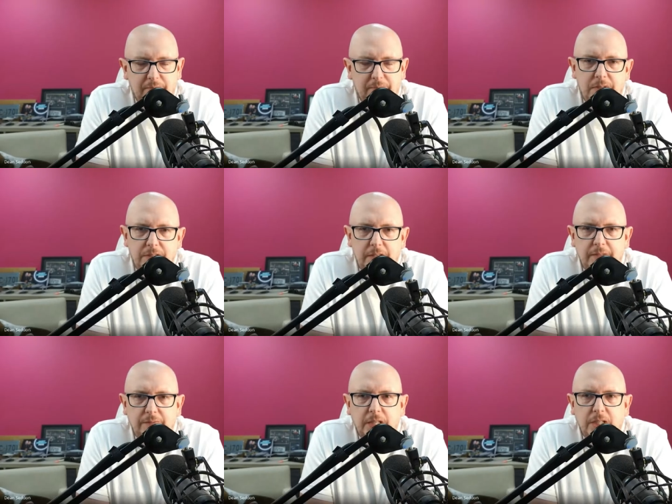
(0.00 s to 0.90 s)
the
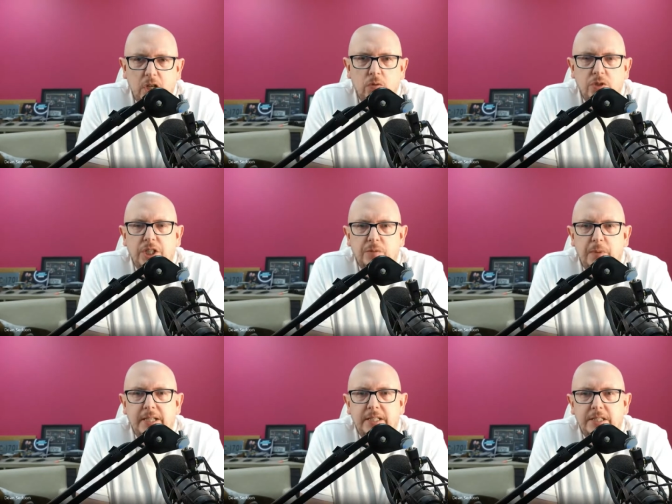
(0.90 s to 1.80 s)
the coaching
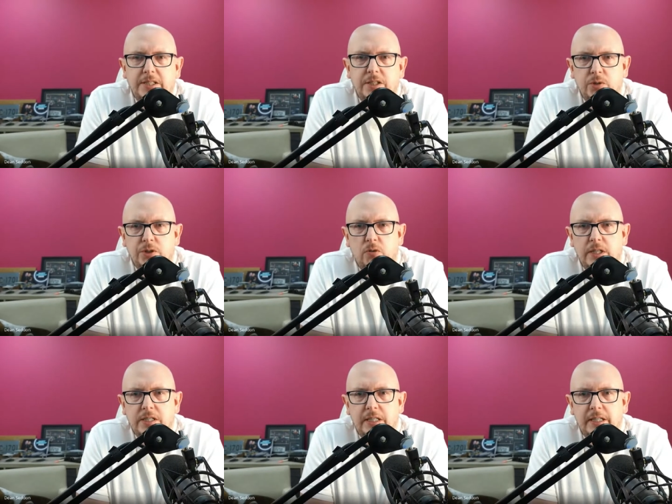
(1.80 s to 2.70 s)
space is
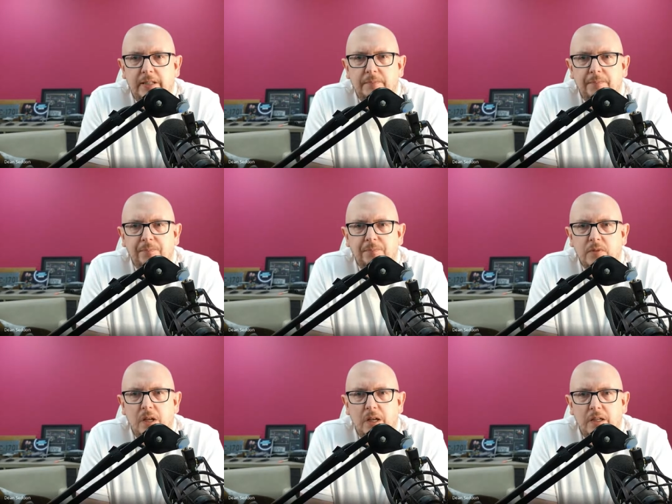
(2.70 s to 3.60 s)
notoriously
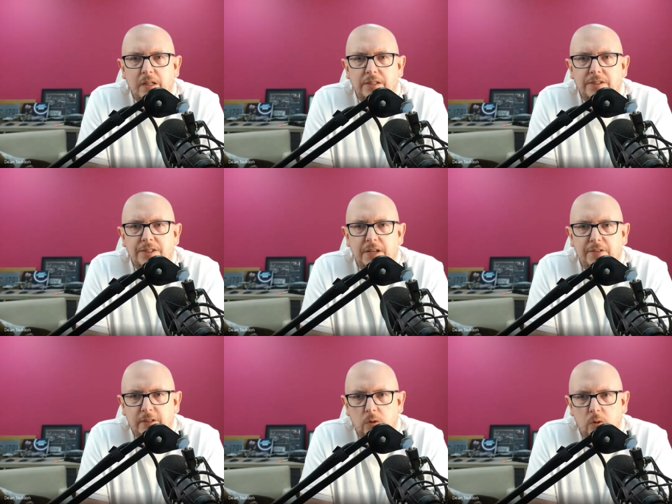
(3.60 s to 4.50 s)

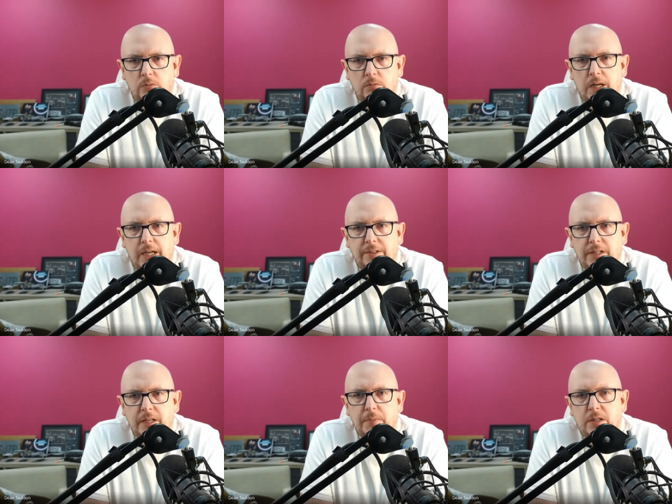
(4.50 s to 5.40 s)
difficult, I
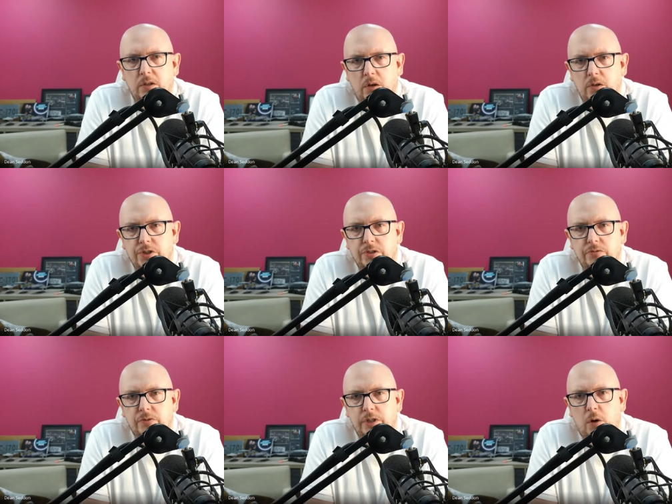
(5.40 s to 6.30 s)
think, because
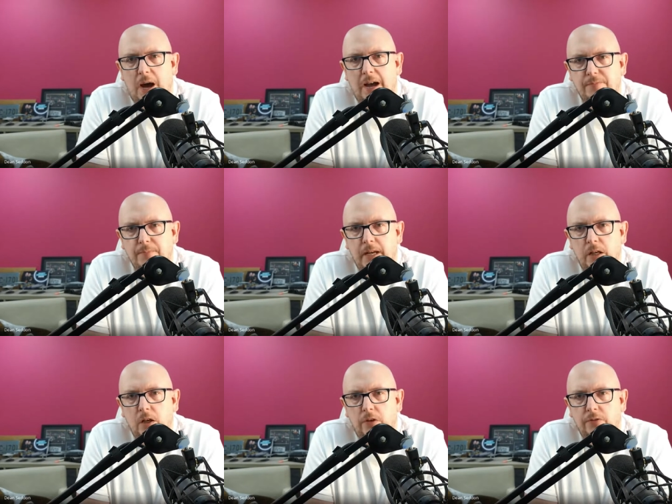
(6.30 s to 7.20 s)
you know I've met a
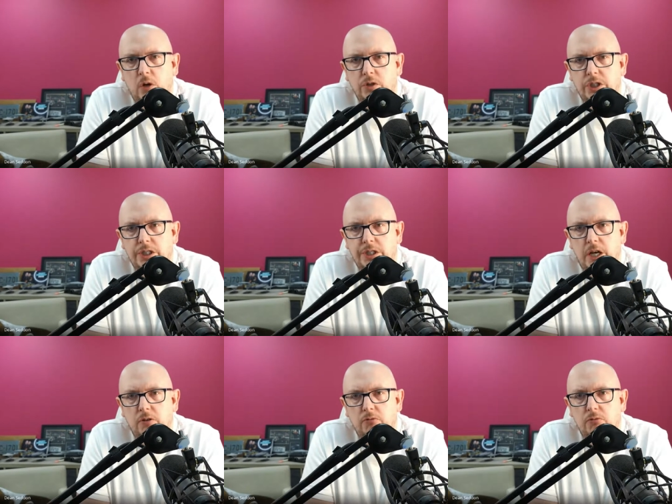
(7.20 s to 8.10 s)
lot of coaches that
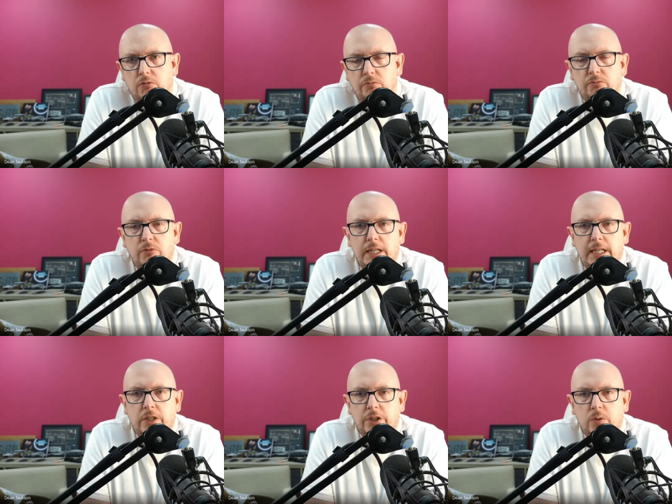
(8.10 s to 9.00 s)
are really
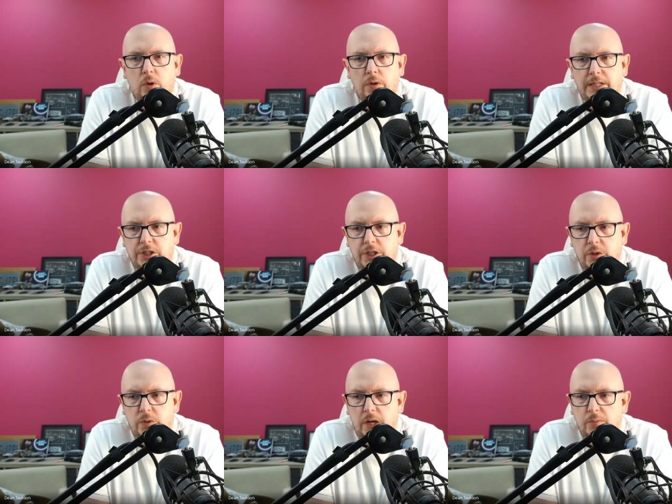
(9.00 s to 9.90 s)
good at what they
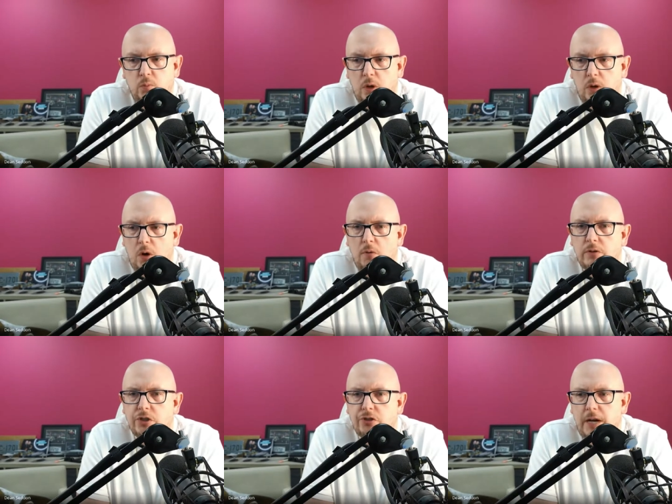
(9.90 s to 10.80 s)
do and won't
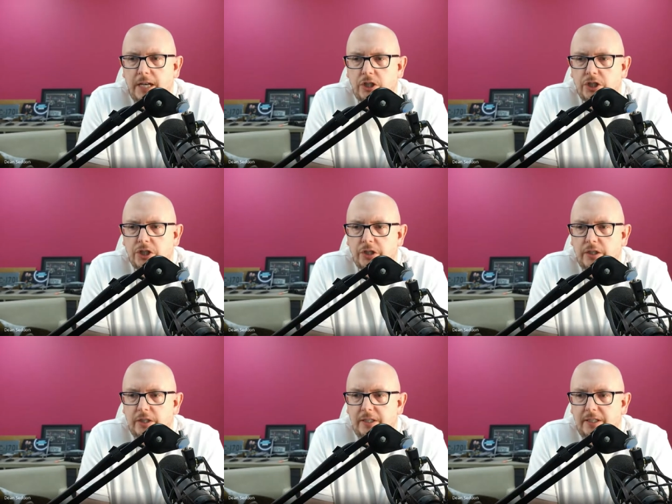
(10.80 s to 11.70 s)
overstretch
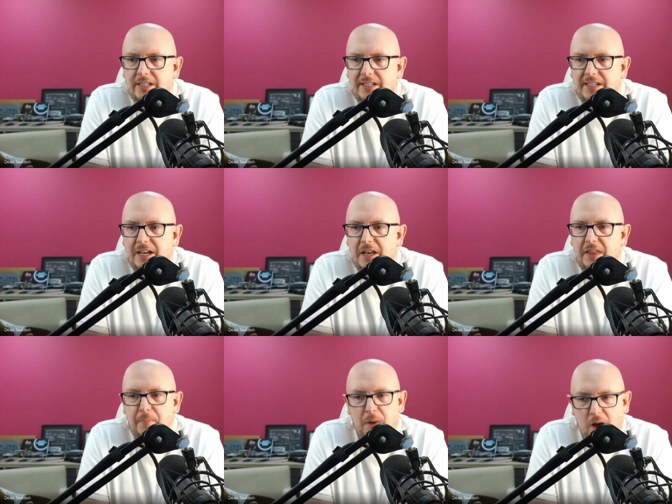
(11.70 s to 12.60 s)
yeah.
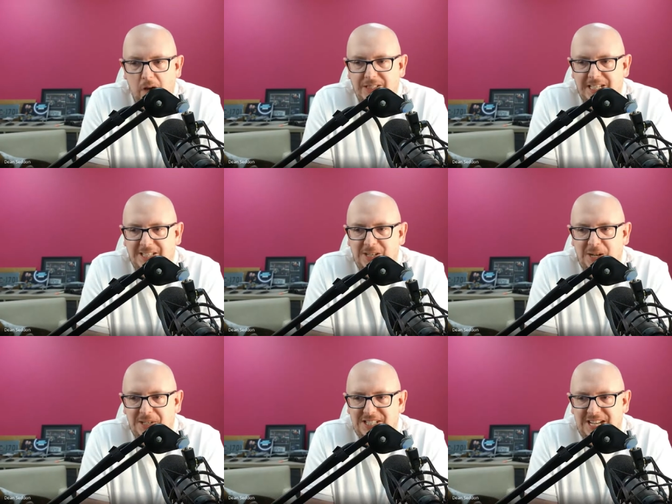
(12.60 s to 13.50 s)
their marketing, shall
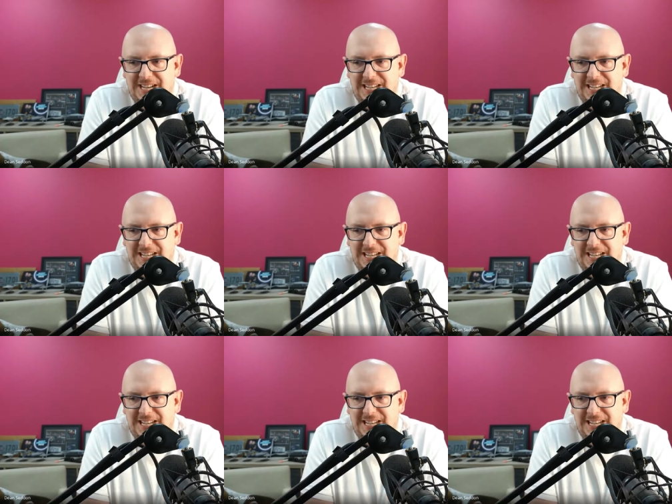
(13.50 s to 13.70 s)
we say?